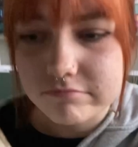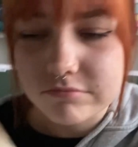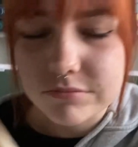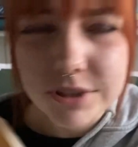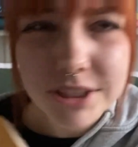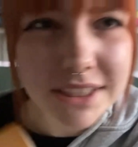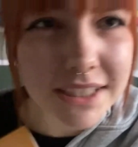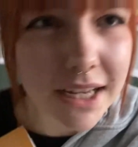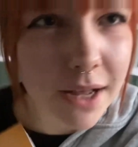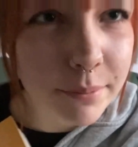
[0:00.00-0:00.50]

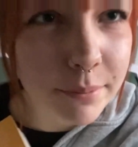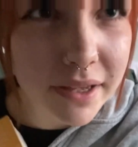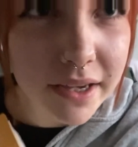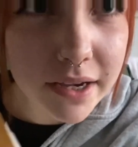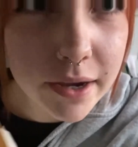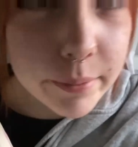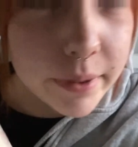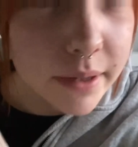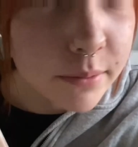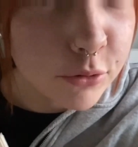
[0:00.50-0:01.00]
Stop being a
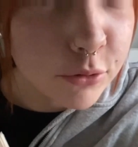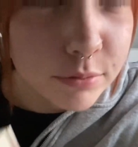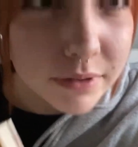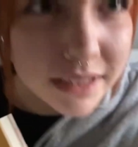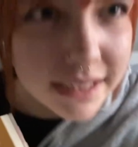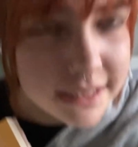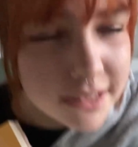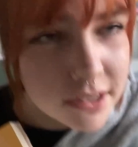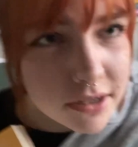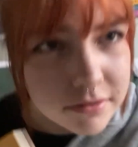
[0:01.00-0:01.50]
people
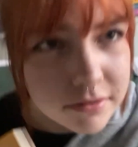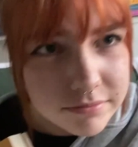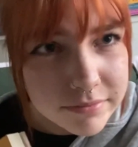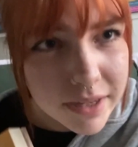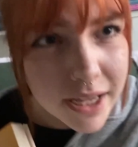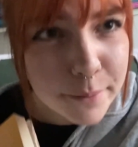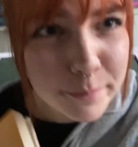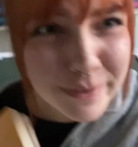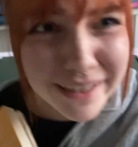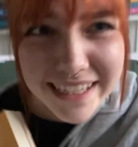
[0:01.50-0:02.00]
pleaser
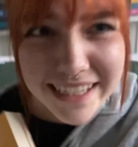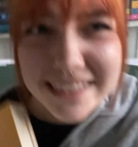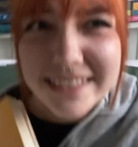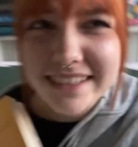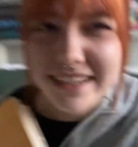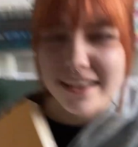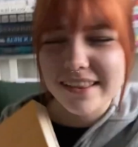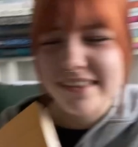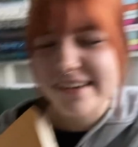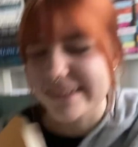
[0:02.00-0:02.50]
and please
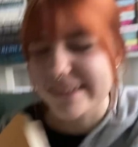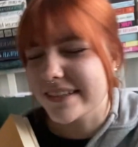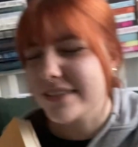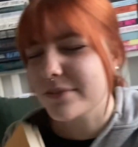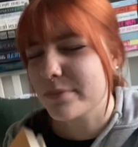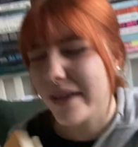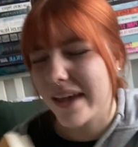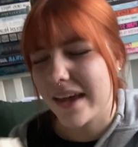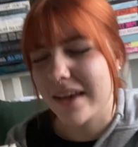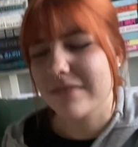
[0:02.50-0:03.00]
yell at this
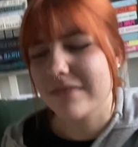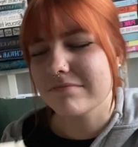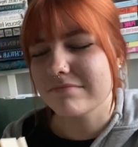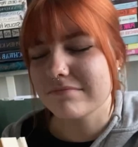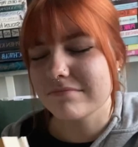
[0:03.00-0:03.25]
man.